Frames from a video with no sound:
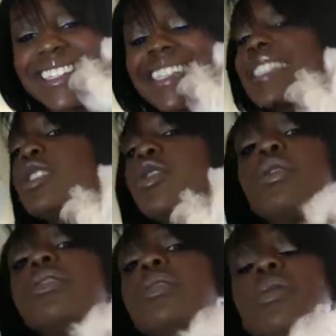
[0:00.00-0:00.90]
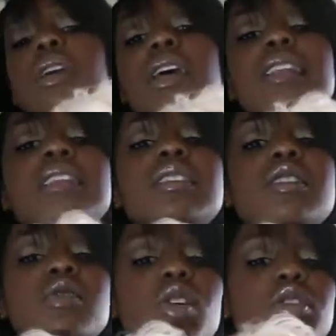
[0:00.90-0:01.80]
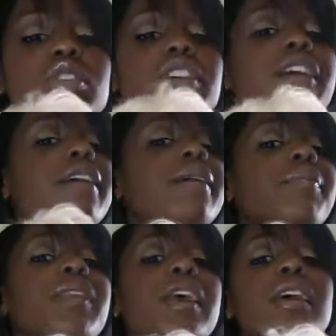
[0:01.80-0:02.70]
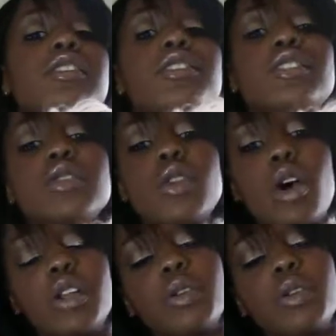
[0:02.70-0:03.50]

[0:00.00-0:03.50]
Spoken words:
This is Dolce, and she's naughty.